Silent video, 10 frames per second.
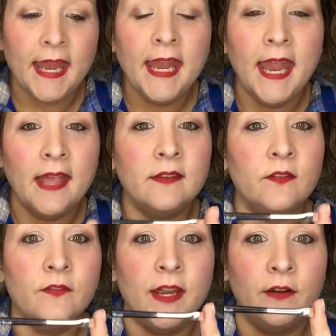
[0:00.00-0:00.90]
It has
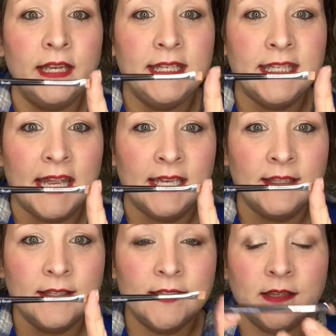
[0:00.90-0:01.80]
very
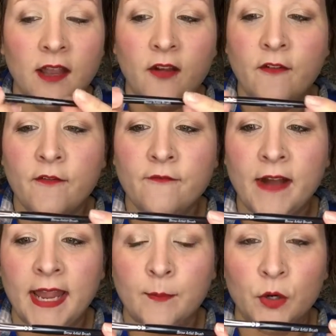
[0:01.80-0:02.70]
dense
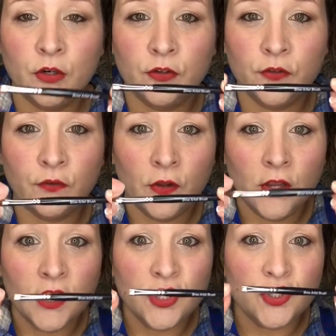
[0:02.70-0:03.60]
fibers,
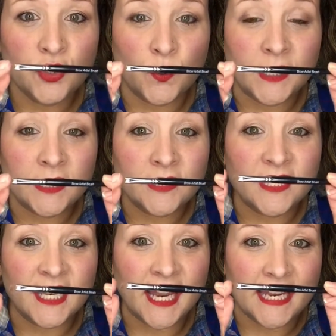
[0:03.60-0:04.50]
so it's
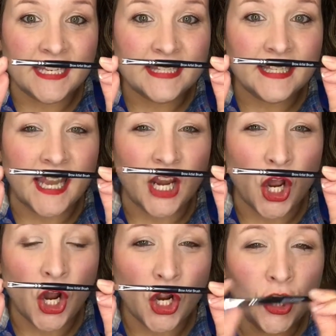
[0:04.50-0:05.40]
nice and
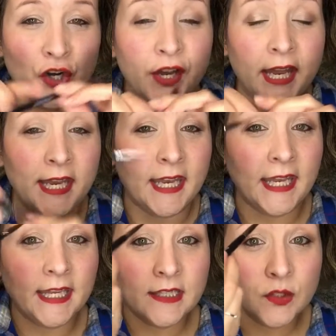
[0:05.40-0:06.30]
hard and
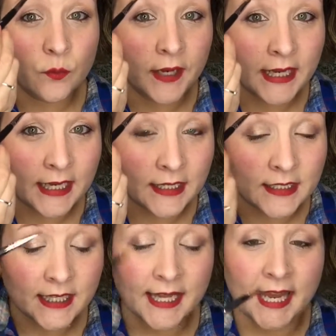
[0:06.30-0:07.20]
it gets right
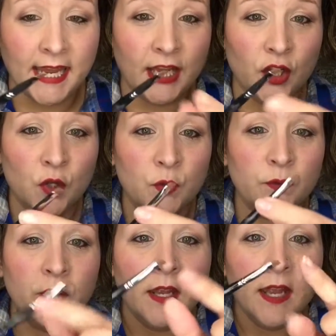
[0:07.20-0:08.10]
into the
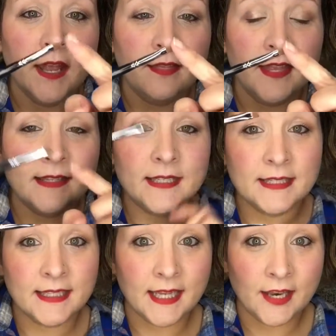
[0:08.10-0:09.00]
angles.
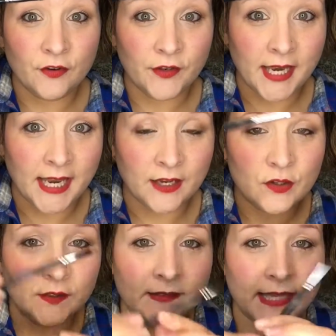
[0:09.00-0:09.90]
There's an
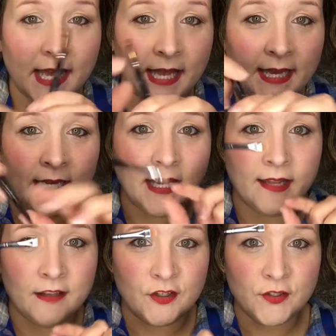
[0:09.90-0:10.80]
angled side
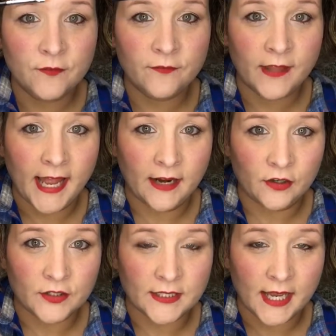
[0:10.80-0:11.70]
and there's a
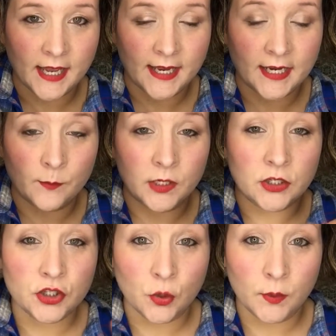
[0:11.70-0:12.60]
flatter side. I'm going to
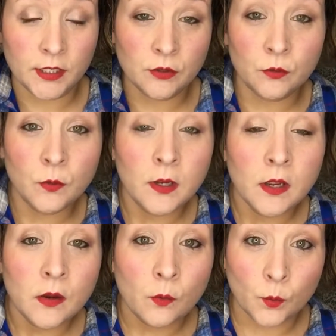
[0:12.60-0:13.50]
show you
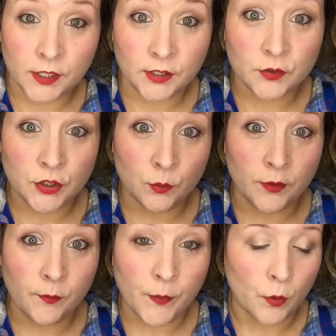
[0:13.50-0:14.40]
what you do
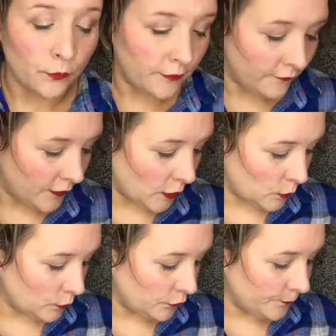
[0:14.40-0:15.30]
with both of
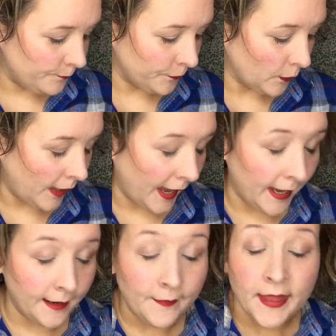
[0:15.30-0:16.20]
those.
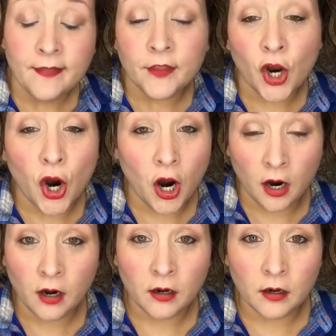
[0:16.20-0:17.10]
Okay, there
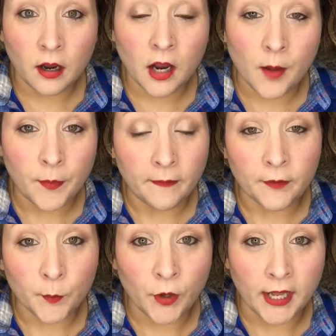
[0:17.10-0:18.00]
are a couple
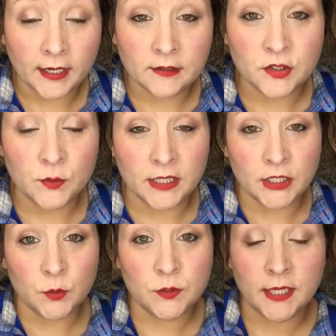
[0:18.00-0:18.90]
other products you can
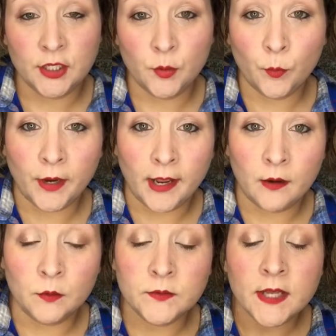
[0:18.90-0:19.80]
use on your
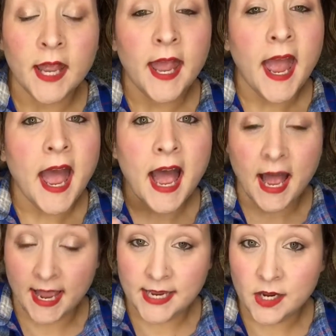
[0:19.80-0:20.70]
brows.
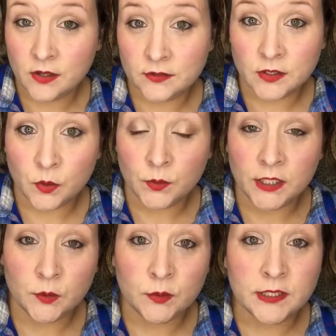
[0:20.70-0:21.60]
I also
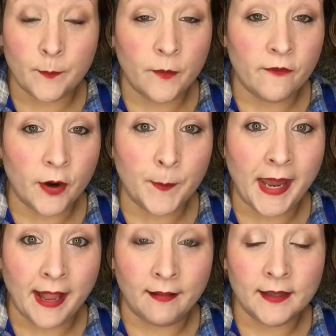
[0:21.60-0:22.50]
use some of our
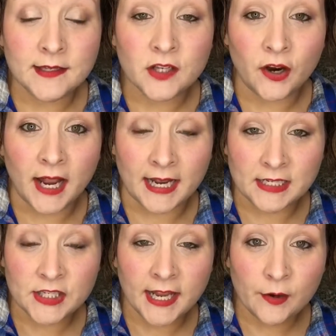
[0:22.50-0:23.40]
palettes, our
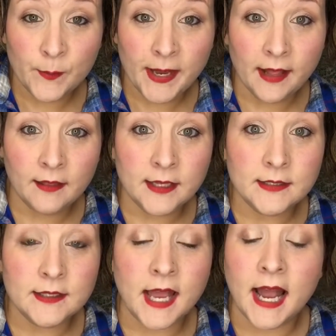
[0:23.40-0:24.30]
eyeshadow
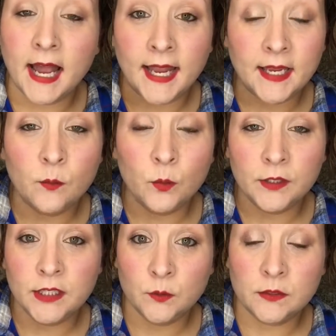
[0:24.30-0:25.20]
palettes. I will
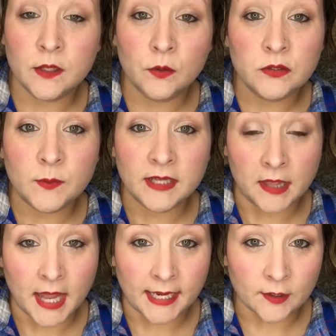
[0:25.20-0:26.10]
use those with a
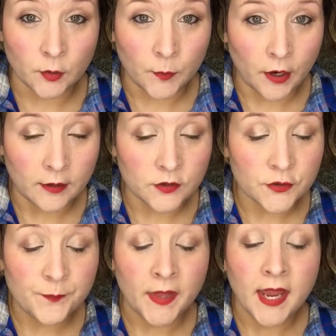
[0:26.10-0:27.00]
liner brush